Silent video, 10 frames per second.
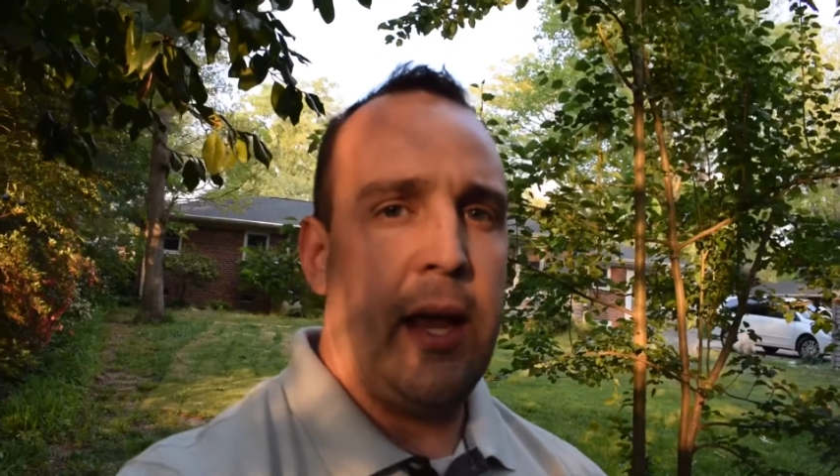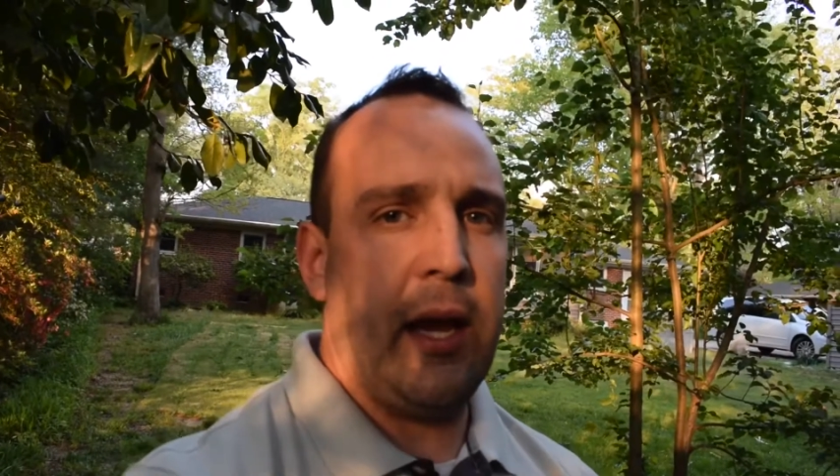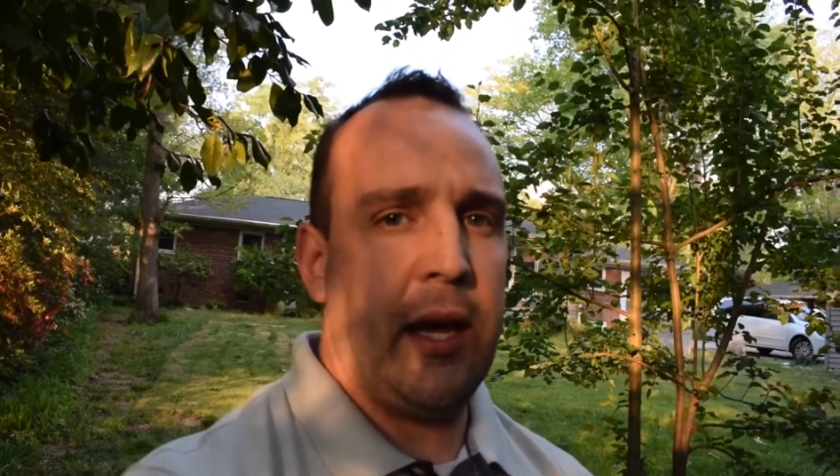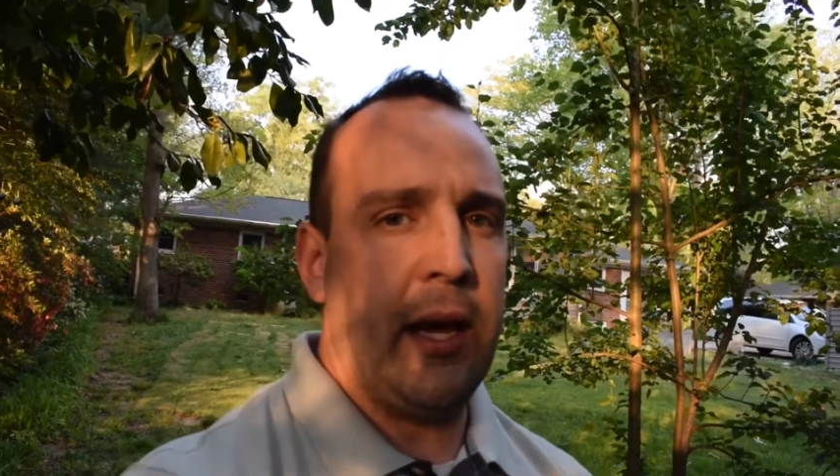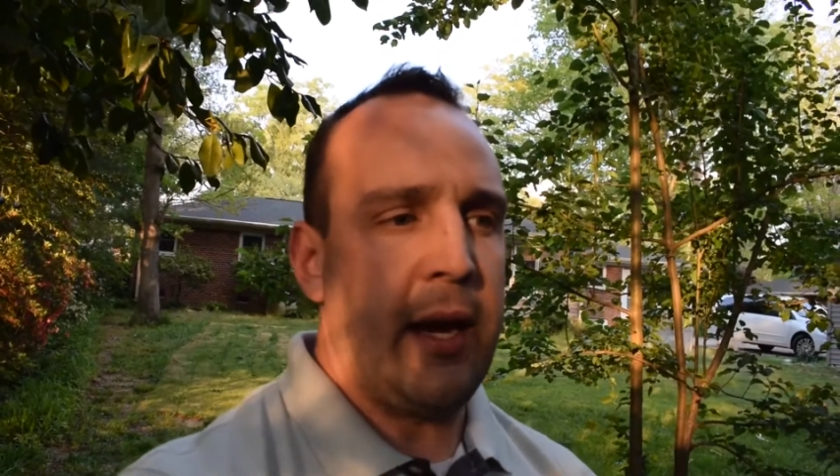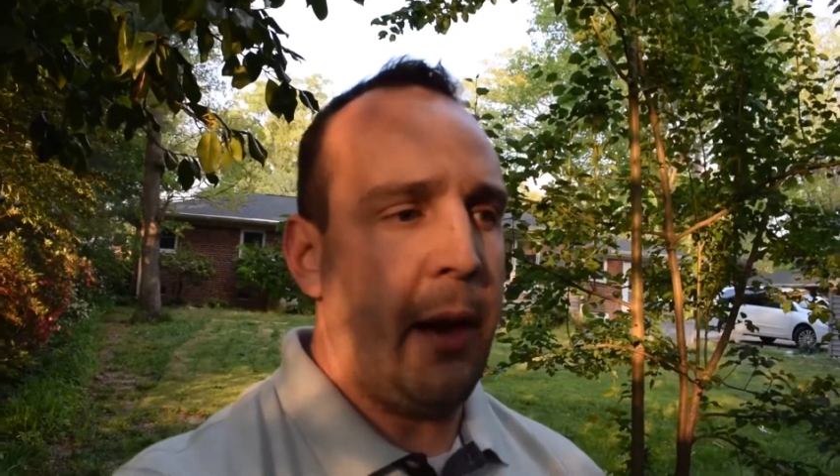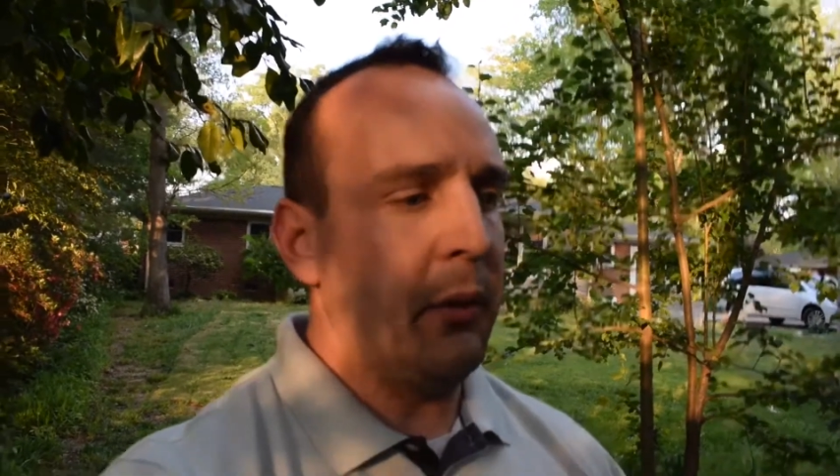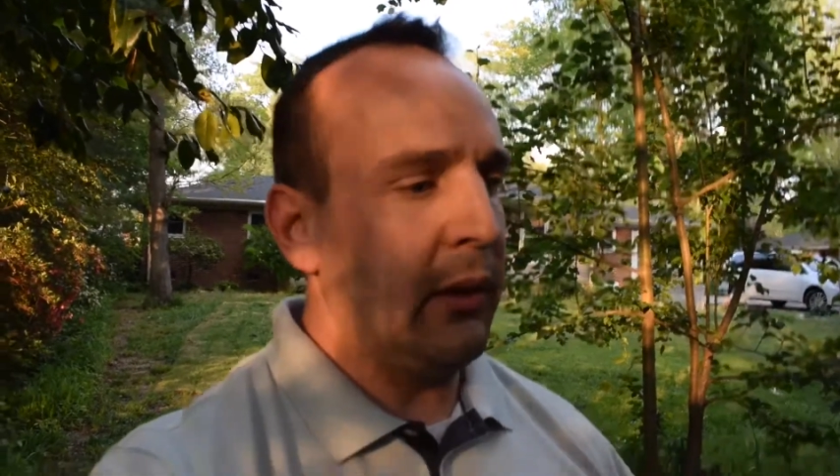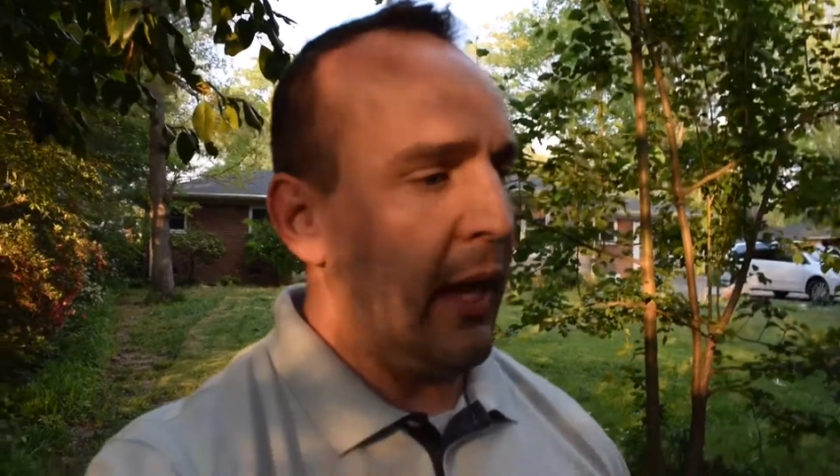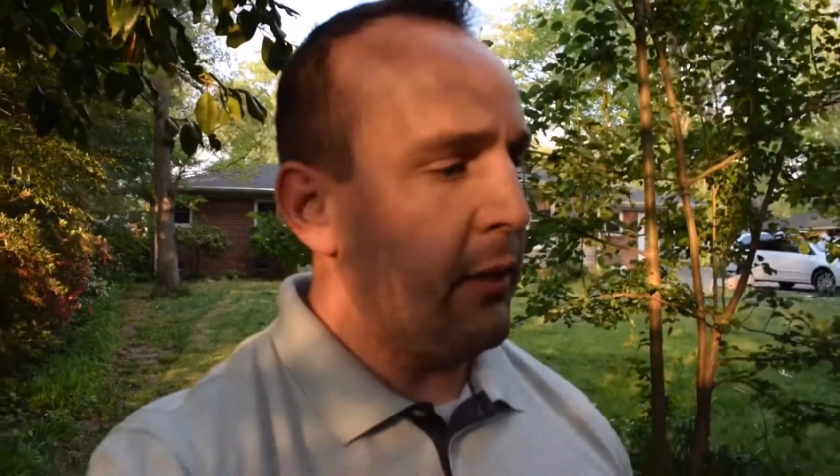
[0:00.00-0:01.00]
and I would
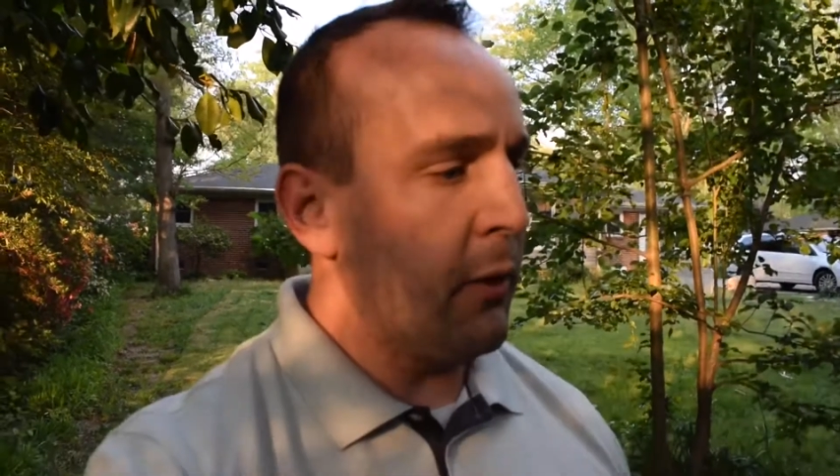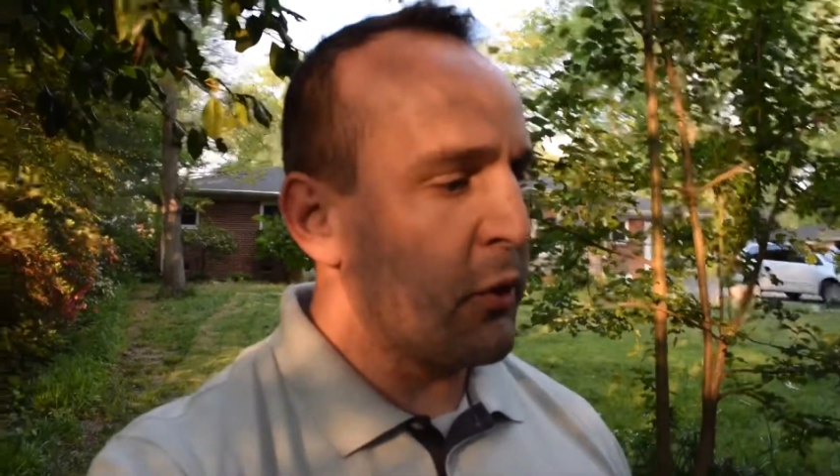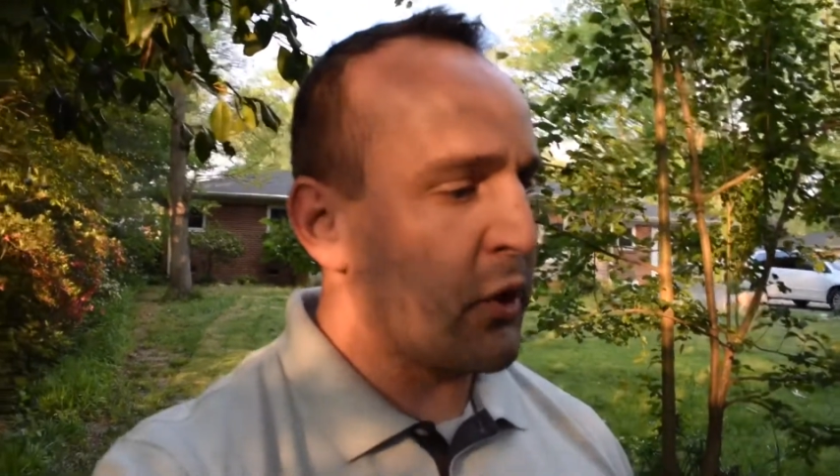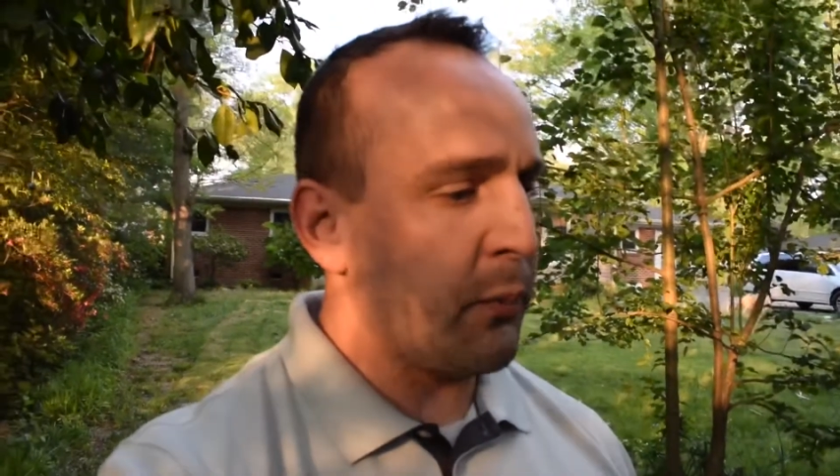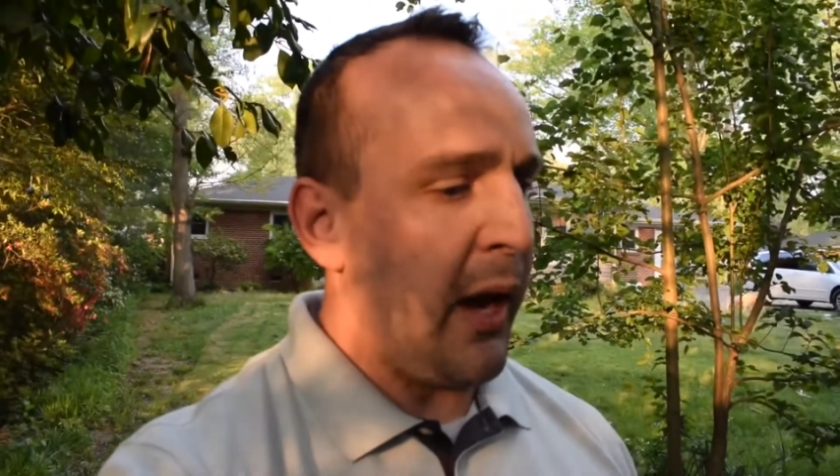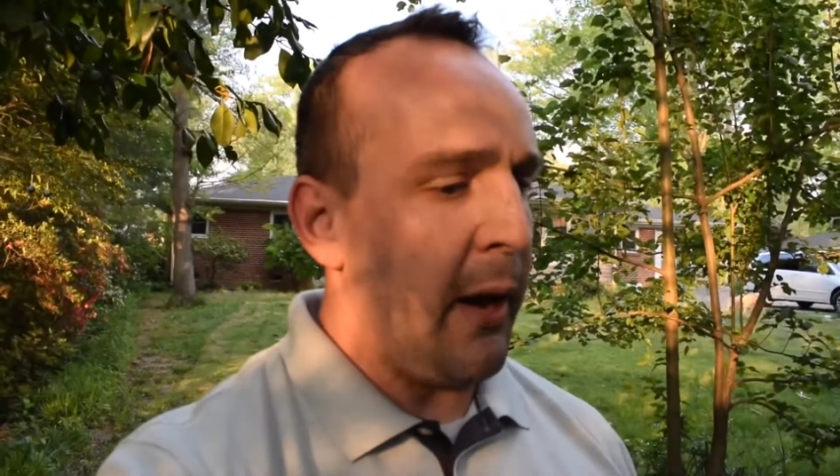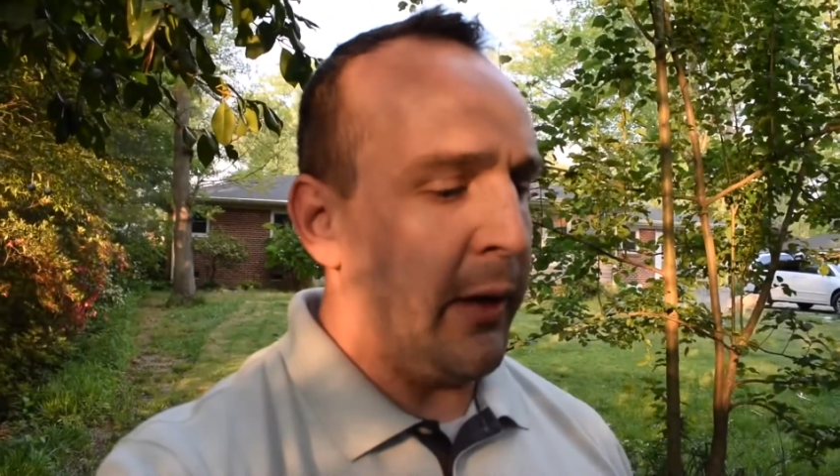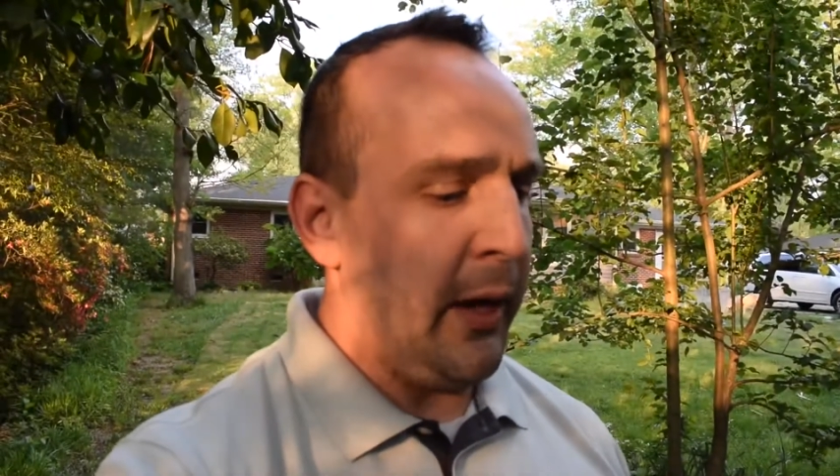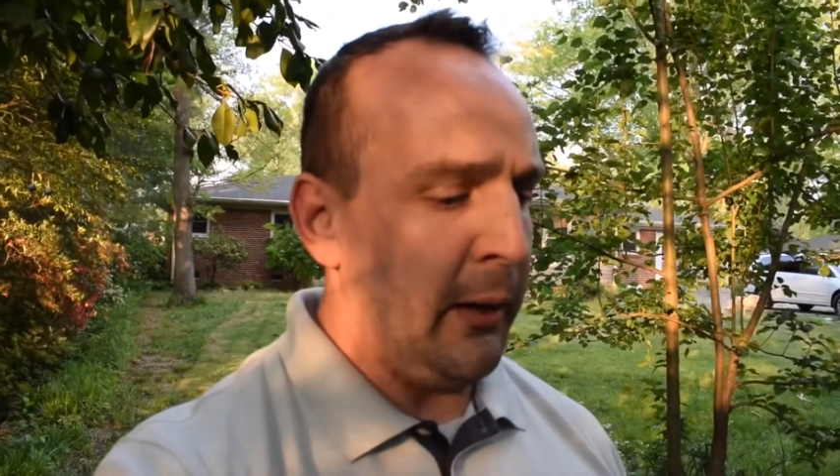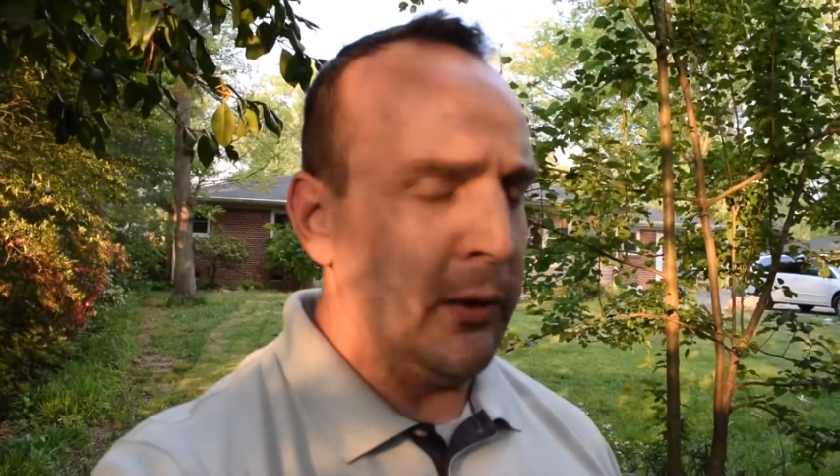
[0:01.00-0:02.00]
let those sprout
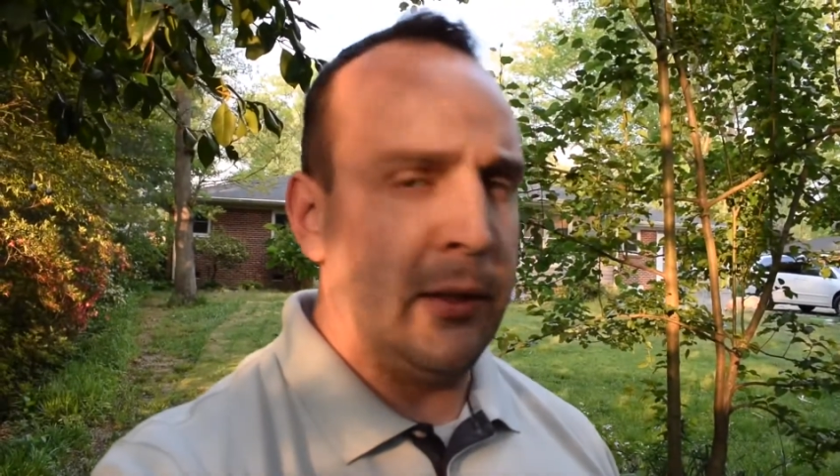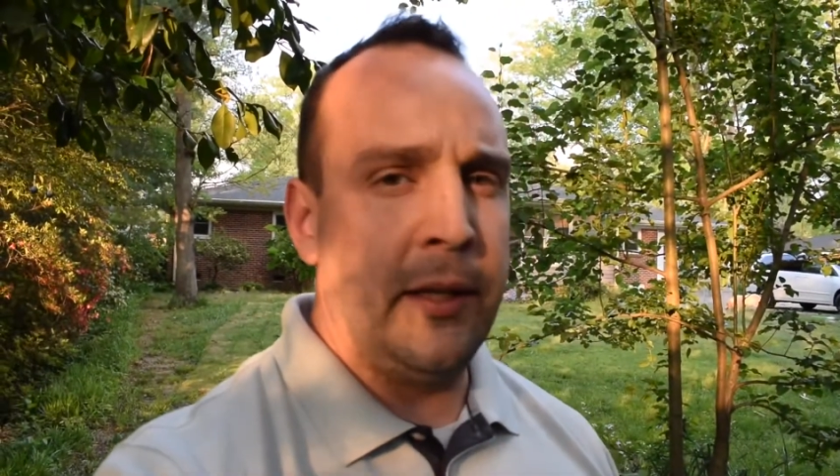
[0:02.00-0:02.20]
out